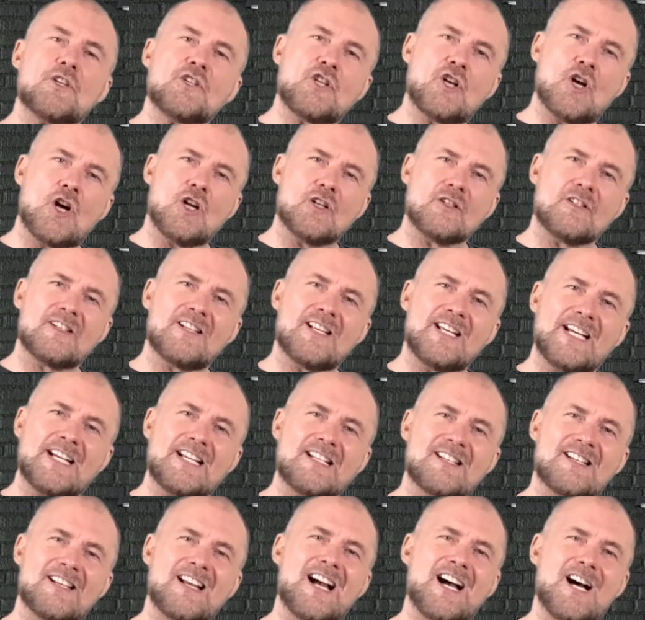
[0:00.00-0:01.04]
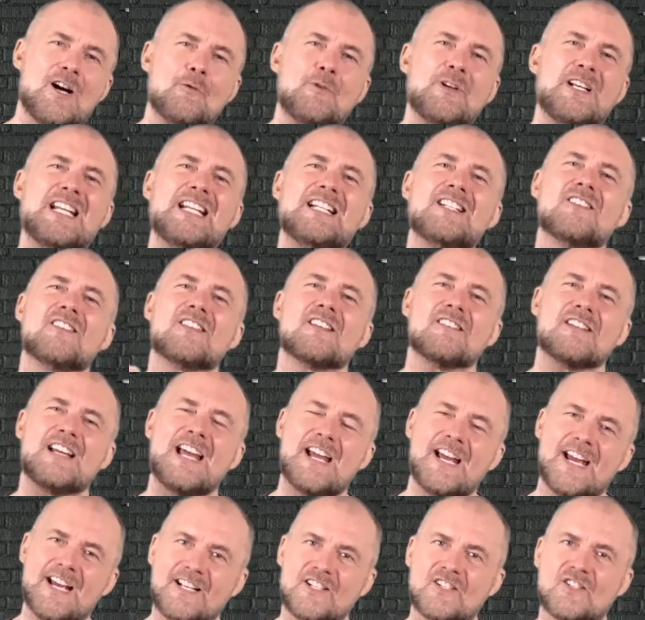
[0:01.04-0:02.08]
context, how it
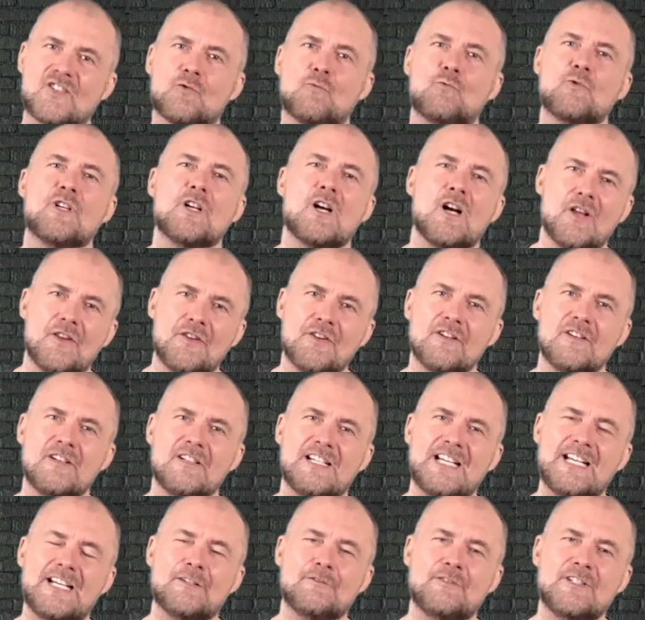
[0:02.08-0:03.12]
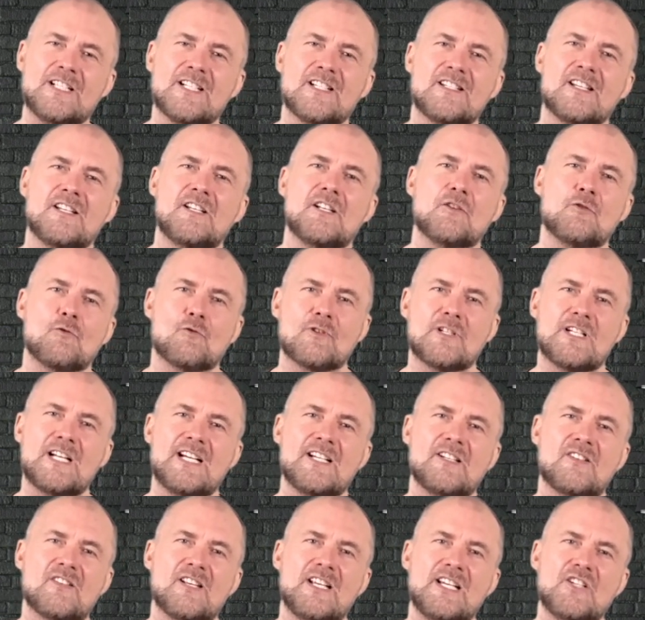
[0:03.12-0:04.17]
interacts with other areas in an
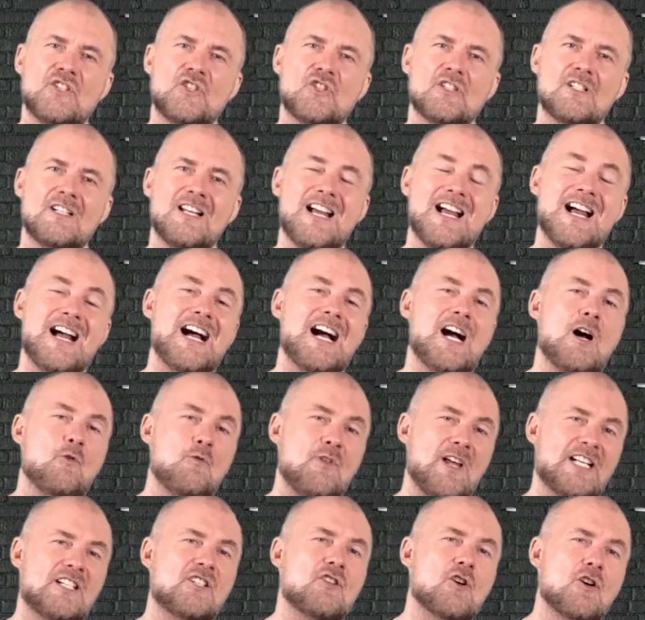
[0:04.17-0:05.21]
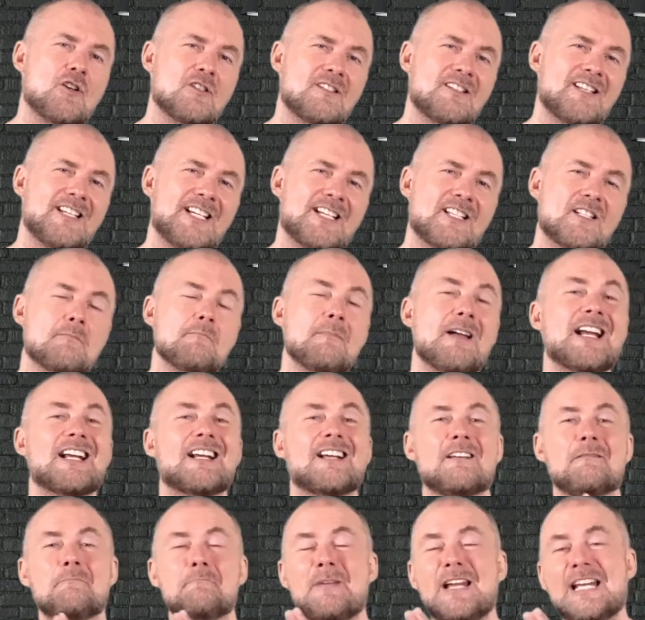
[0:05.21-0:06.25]
organization, how that context
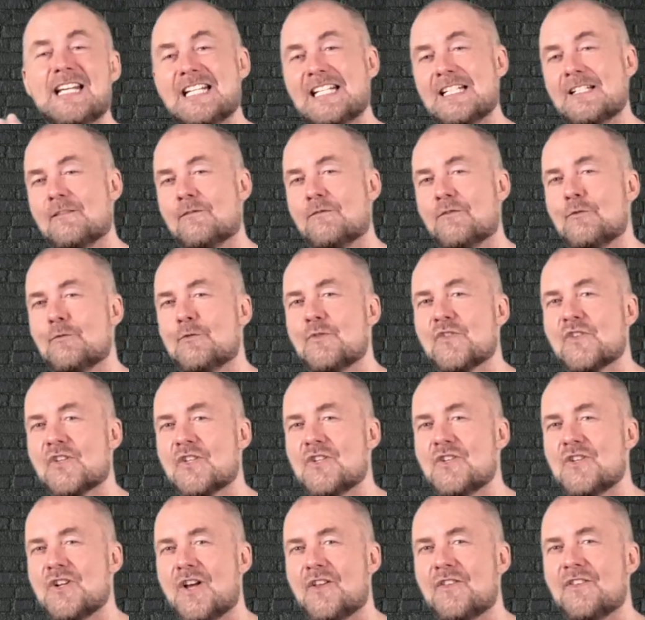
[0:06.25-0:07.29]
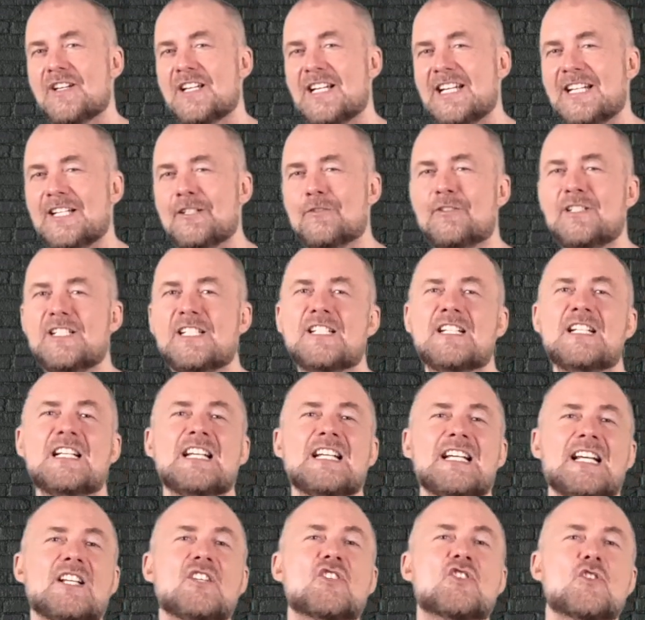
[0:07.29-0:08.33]
may influence another area
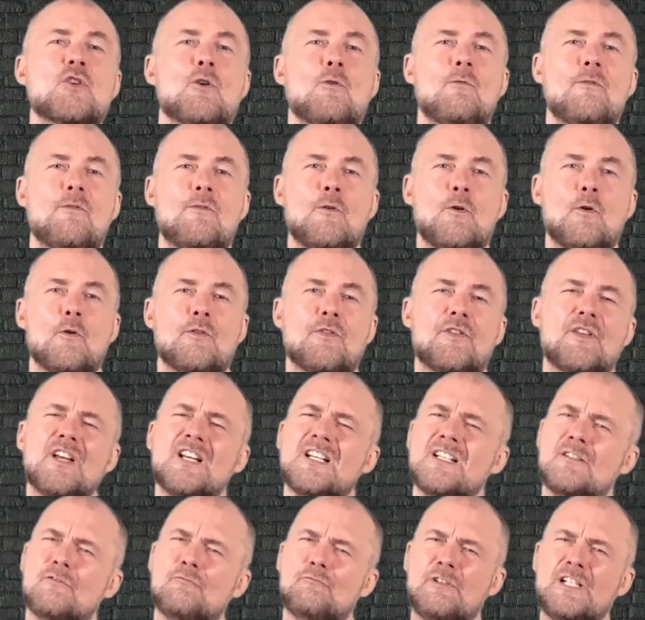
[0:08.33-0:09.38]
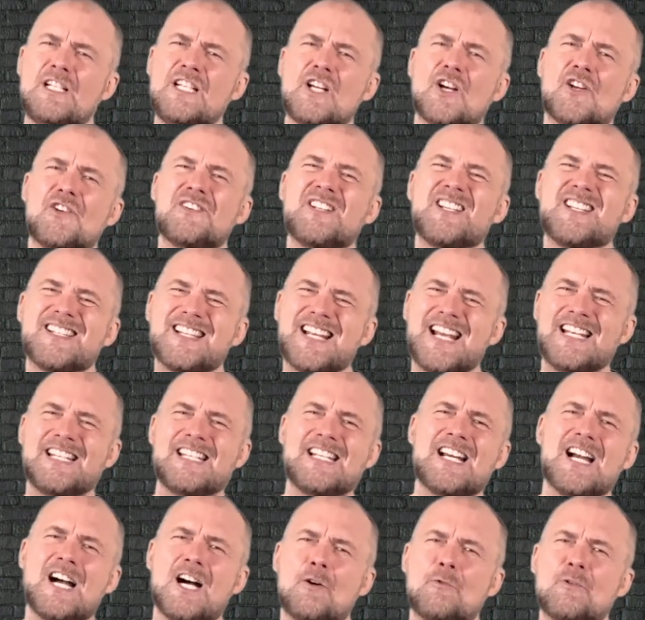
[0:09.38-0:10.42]
and so forth. Really understanding
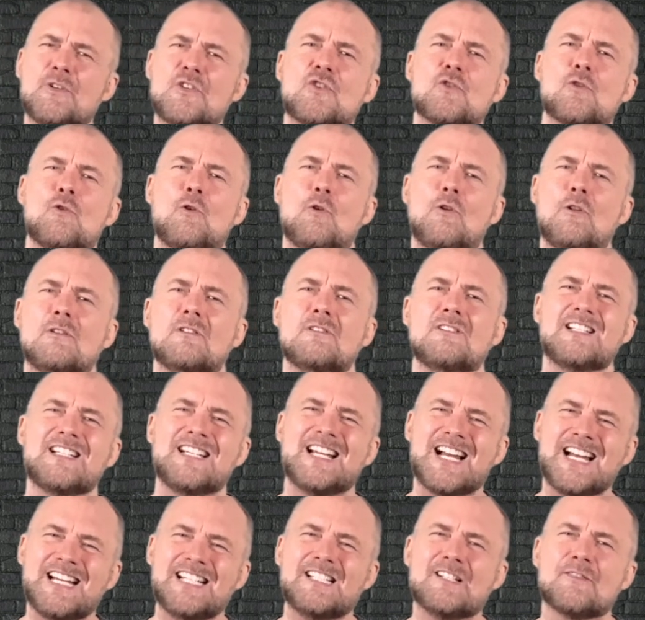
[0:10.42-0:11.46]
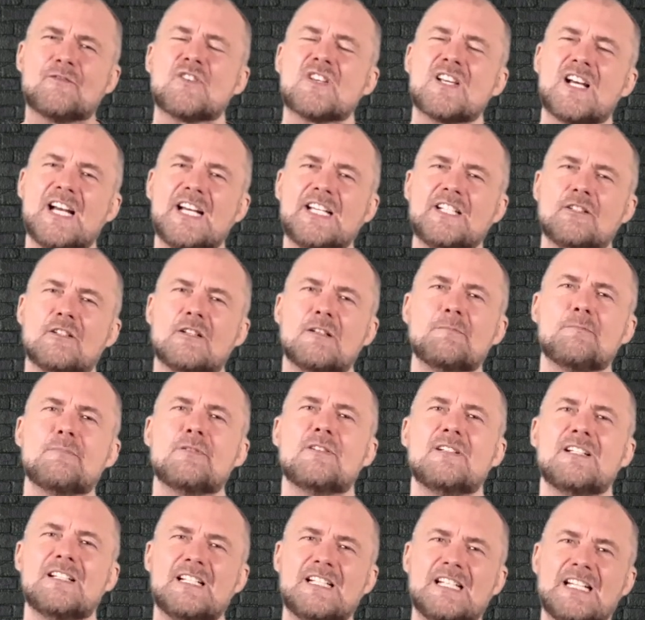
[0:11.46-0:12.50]
how it's all kind of tied up
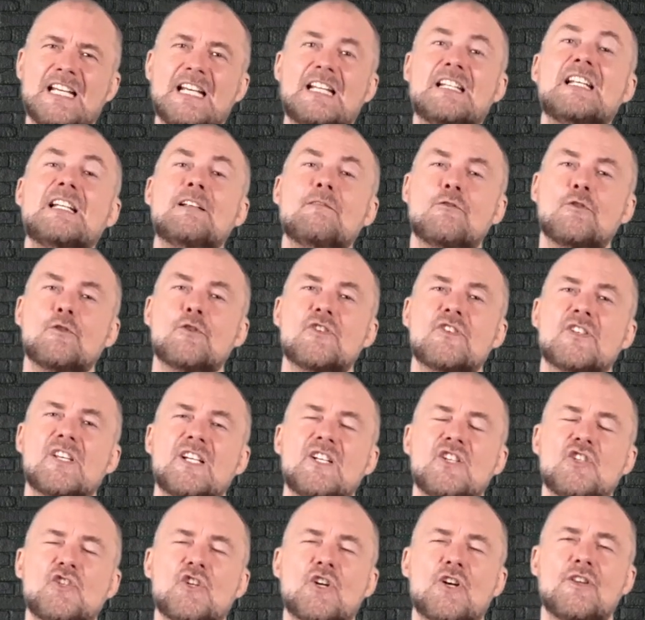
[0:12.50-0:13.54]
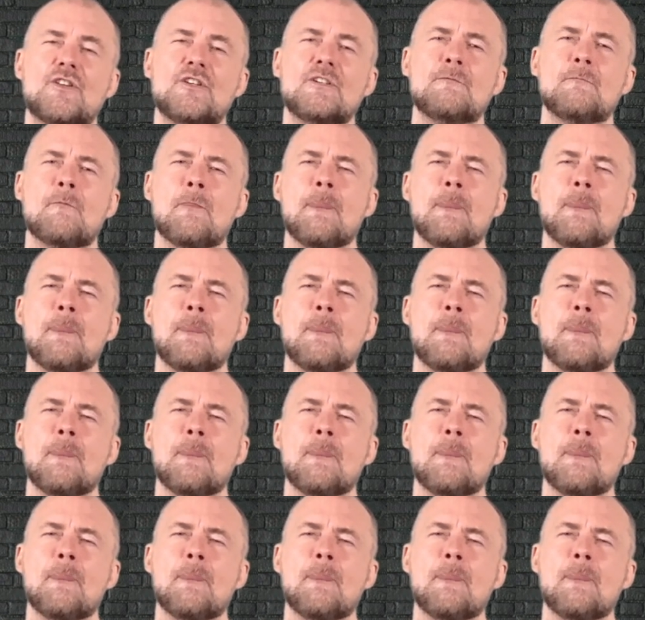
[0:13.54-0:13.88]
and influencing each other.